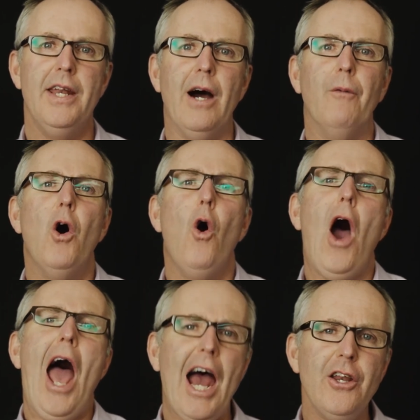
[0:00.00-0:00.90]
Now,
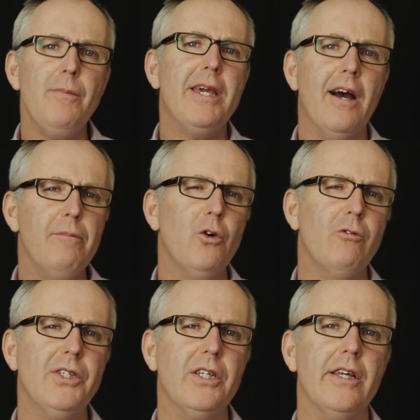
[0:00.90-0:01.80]
How do you become
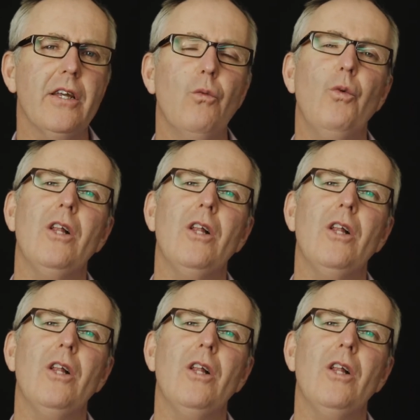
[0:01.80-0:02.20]
more resilient?